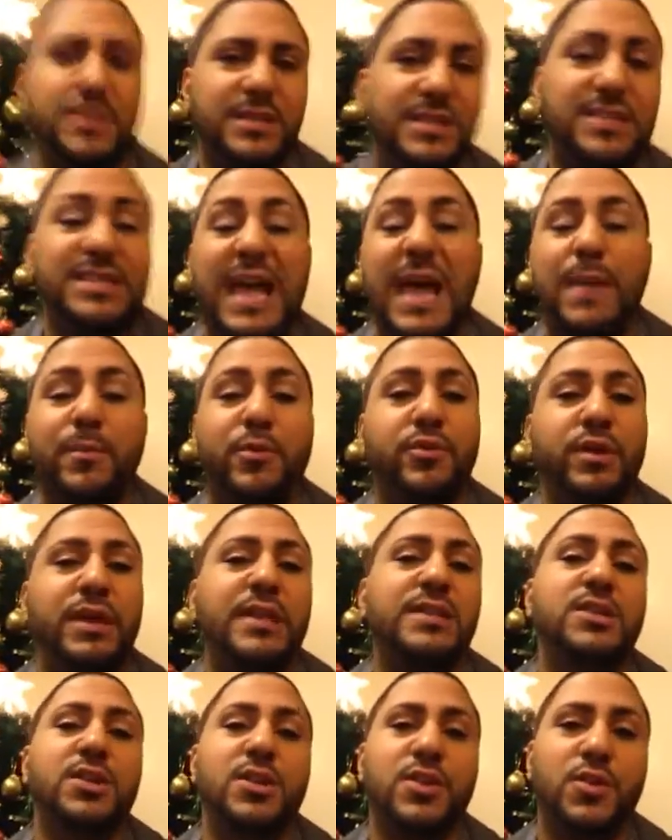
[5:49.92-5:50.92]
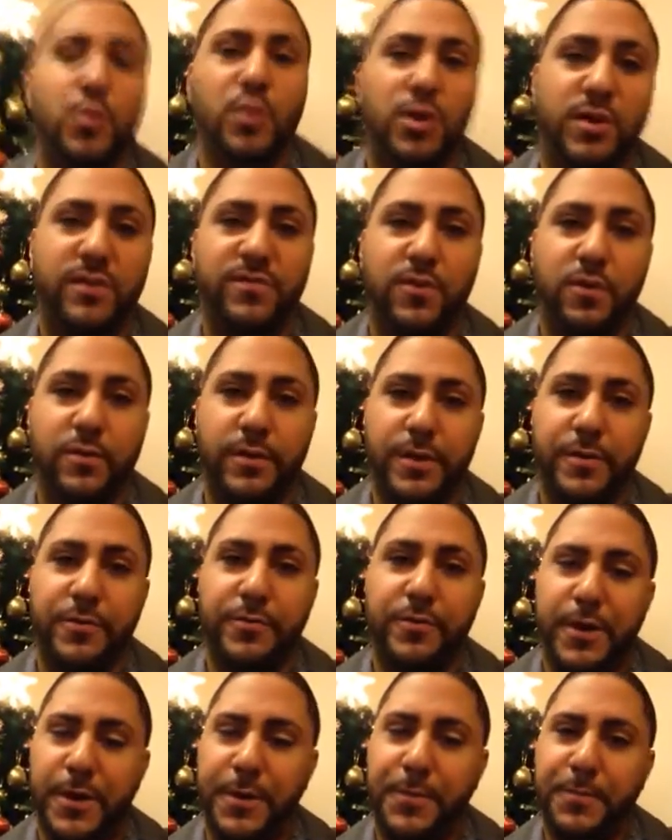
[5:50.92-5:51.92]
stammering is another word for it,
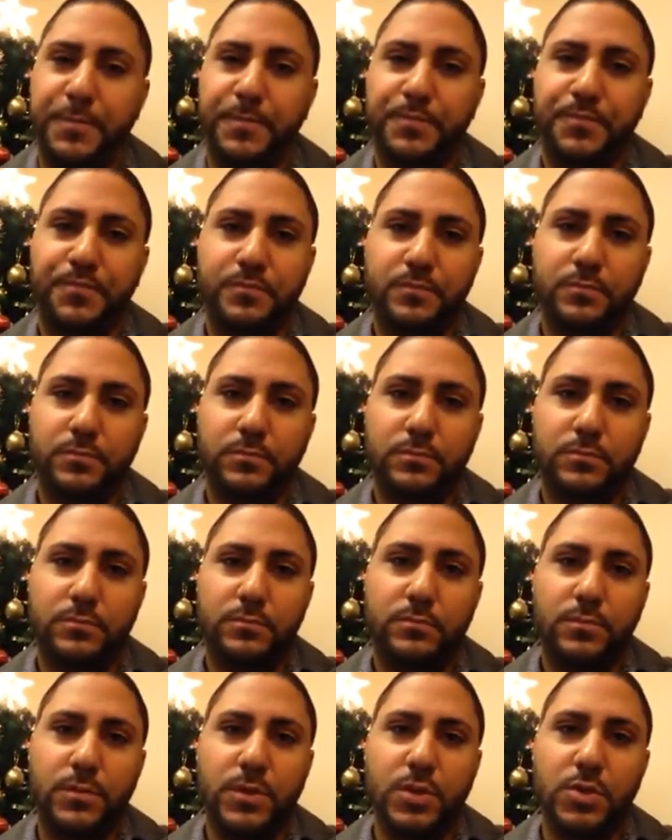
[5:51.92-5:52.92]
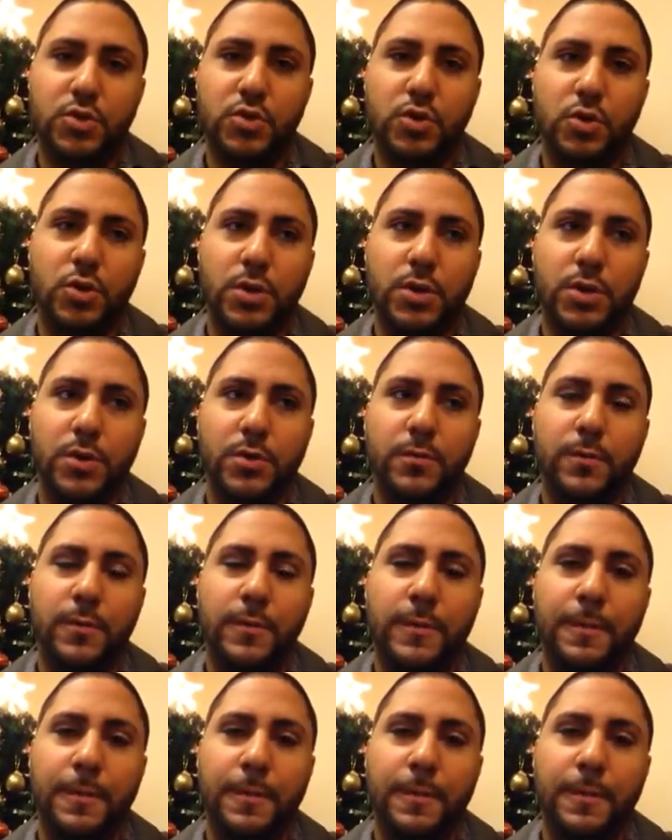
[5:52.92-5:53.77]
right? So